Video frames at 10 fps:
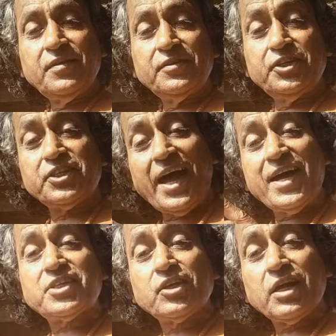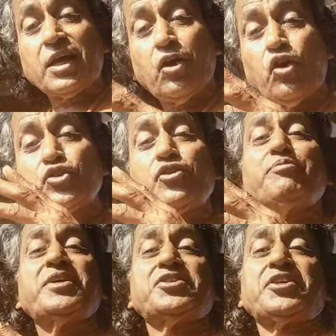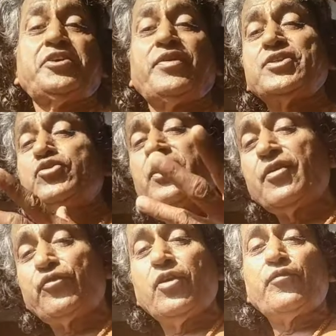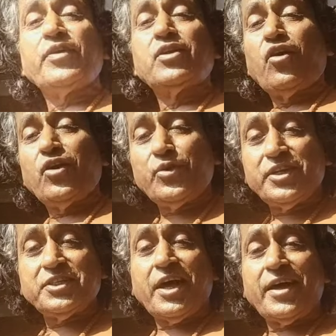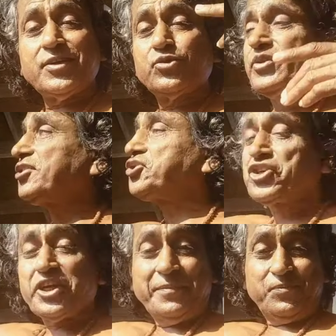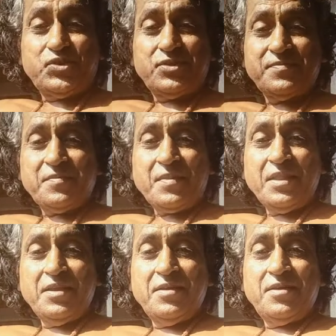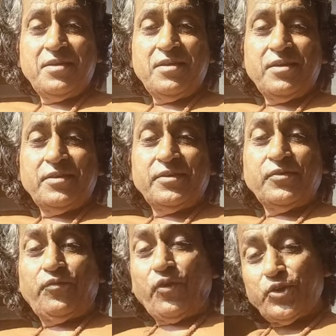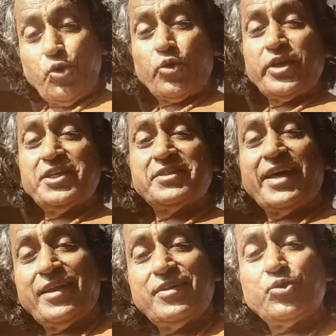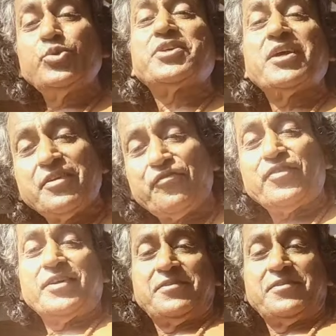desires are the cause of misery. Once you have fulfilled all your desire to the extremes, for yogis, then rules are different.